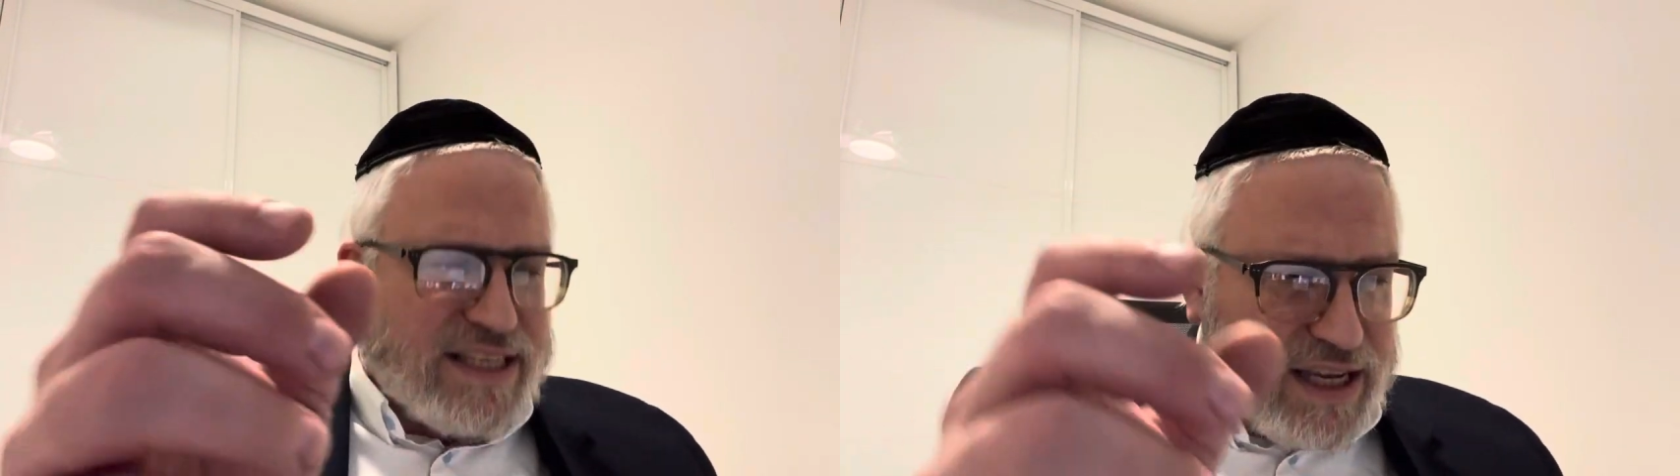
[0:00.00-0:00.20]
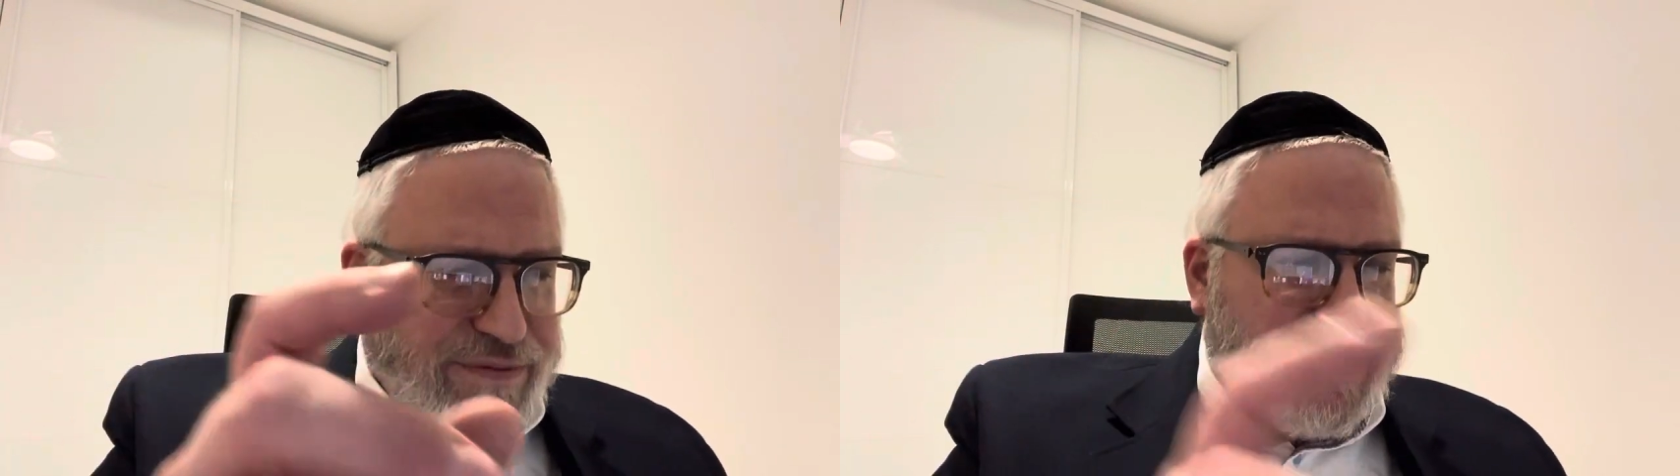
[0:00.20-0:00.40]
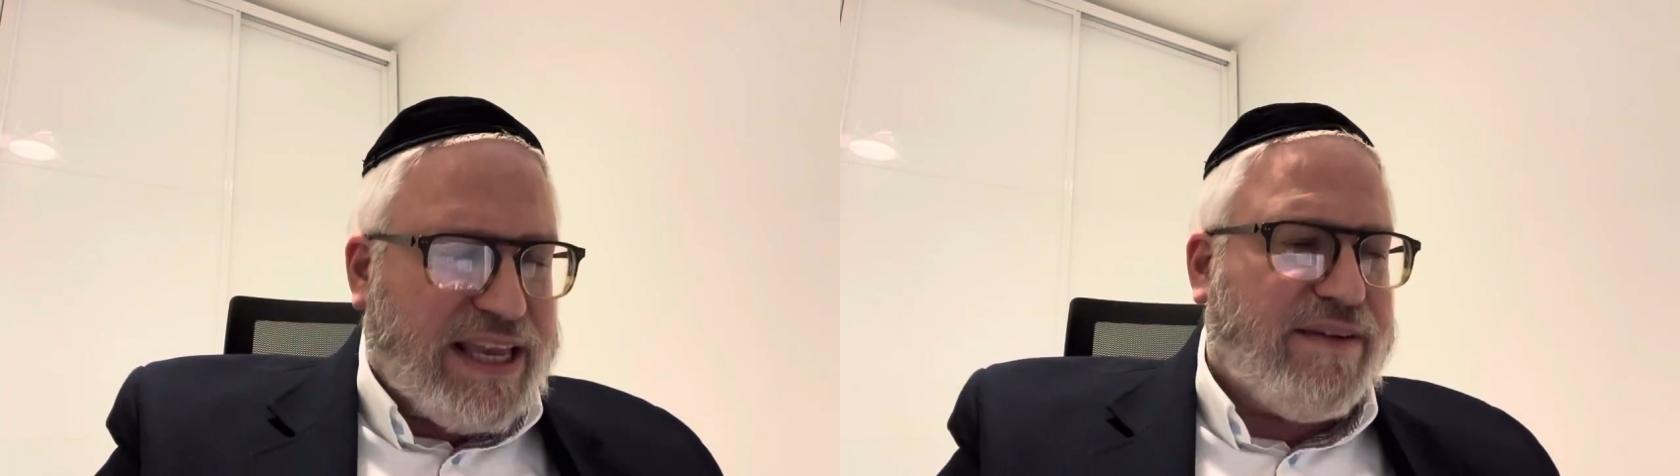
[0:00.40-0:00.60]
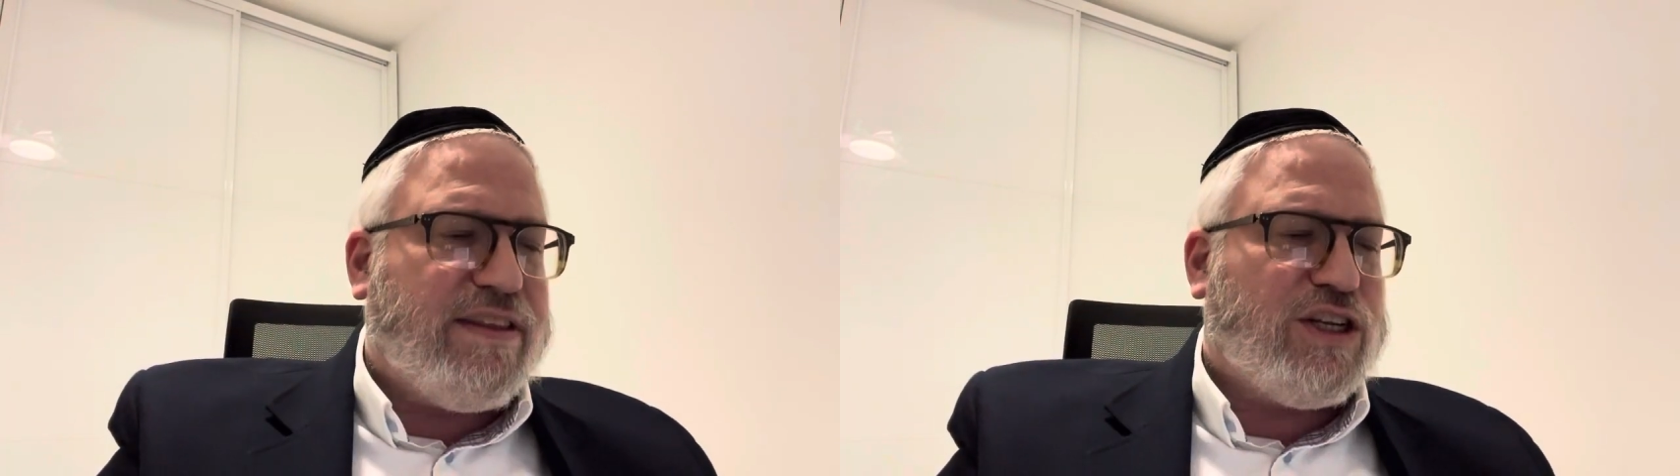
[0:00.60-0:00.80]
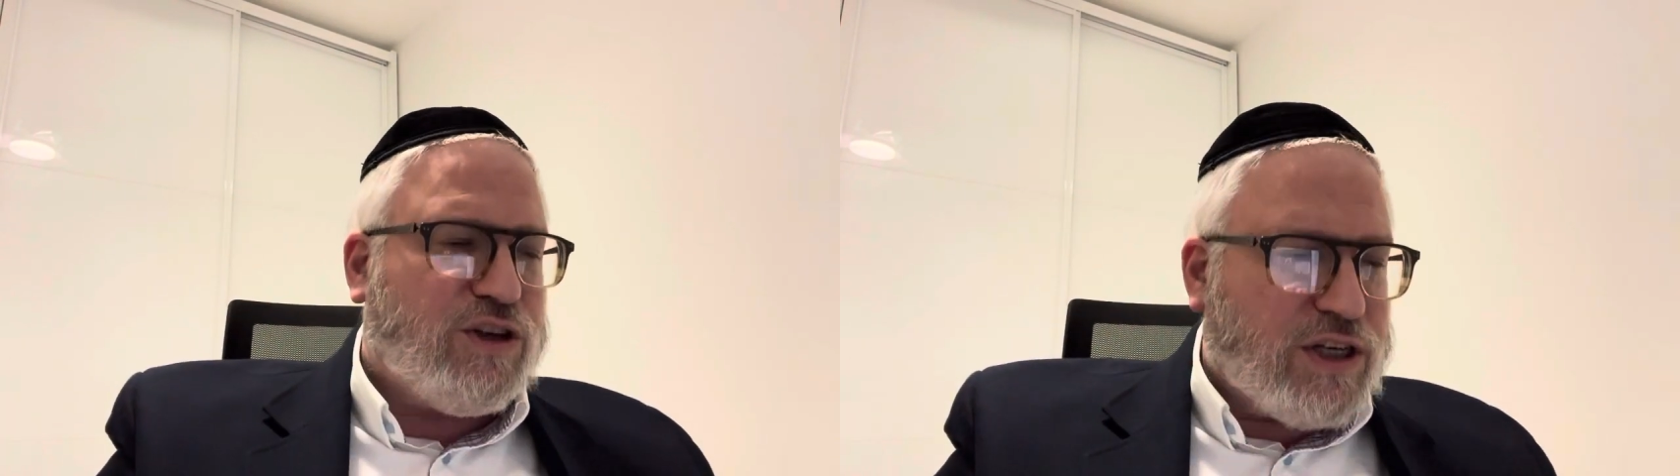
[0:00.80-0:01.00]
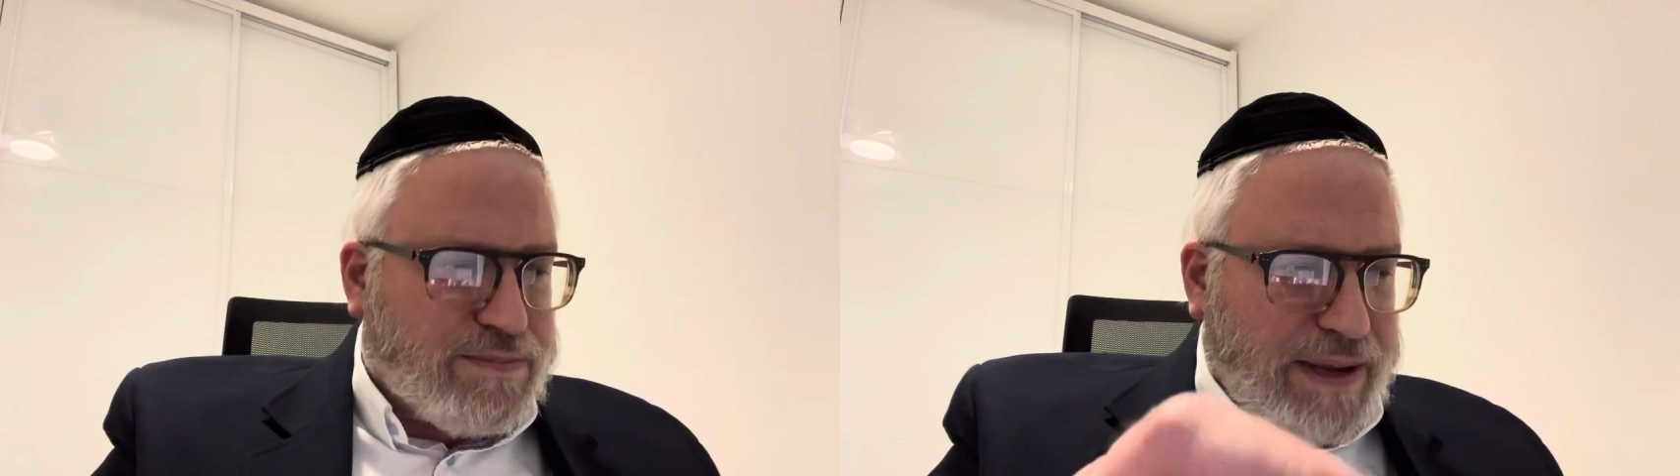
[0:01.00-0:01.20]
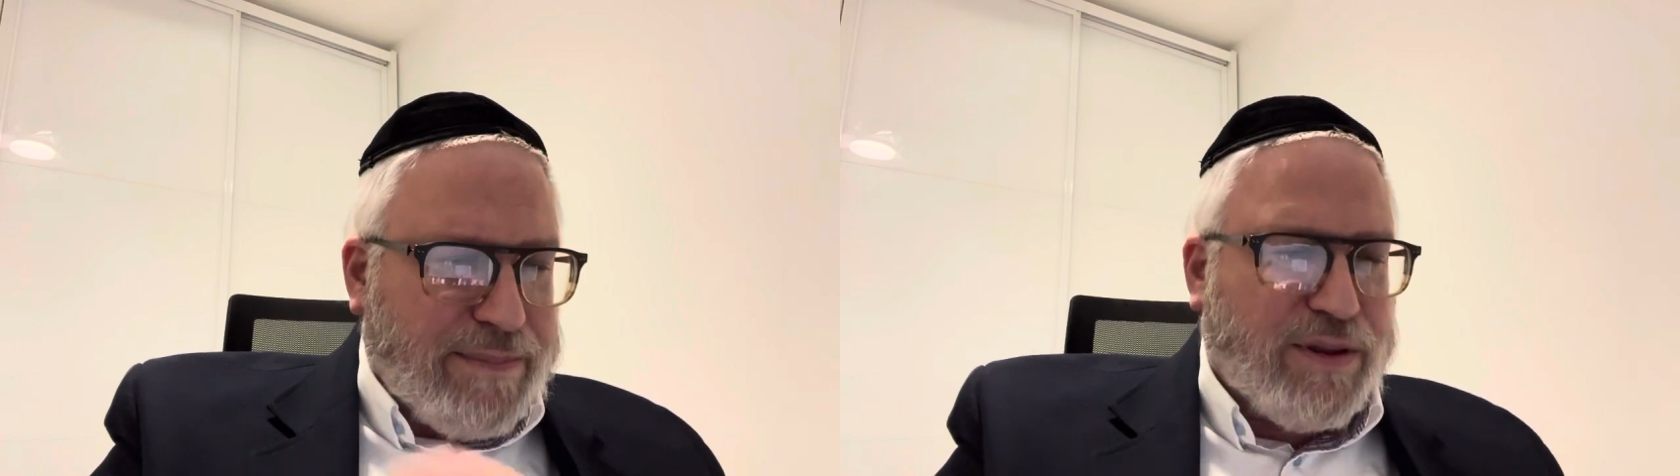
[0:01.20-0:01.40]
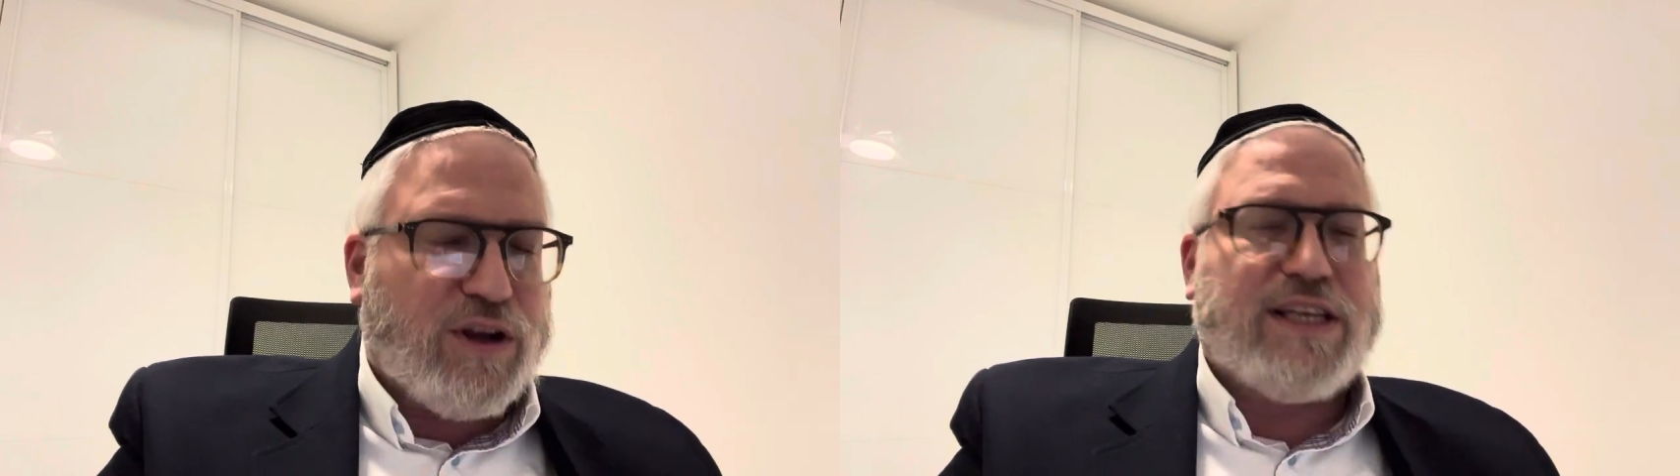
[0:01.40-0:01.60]
and you'll forgive the Jewish
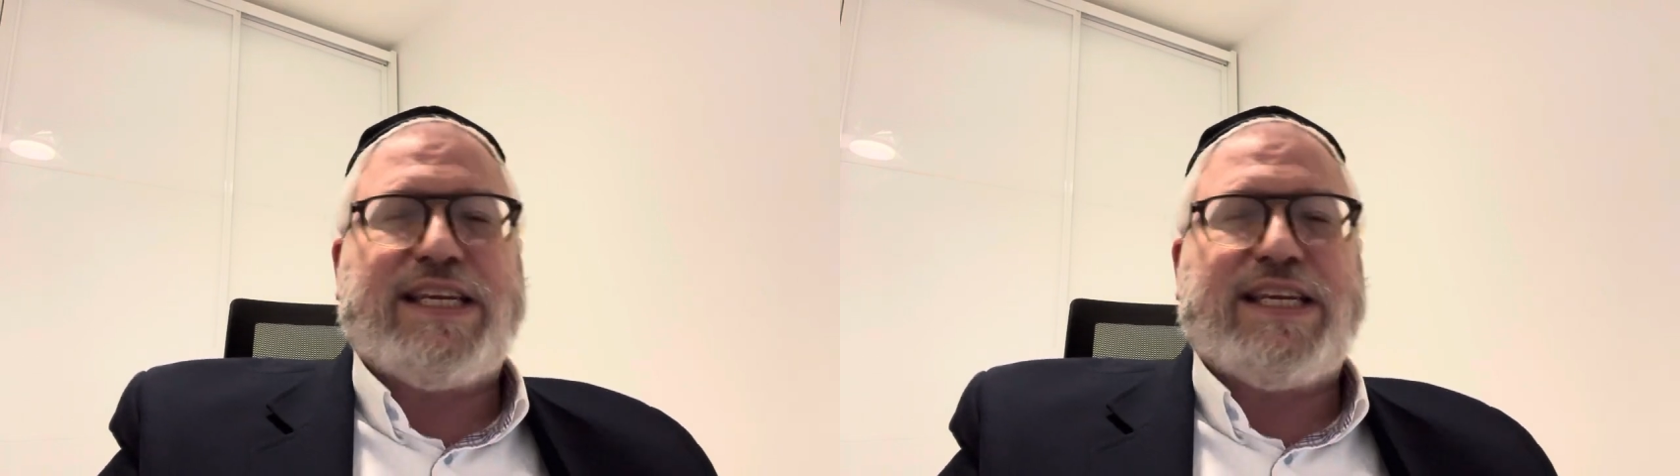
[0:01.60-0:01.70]
people because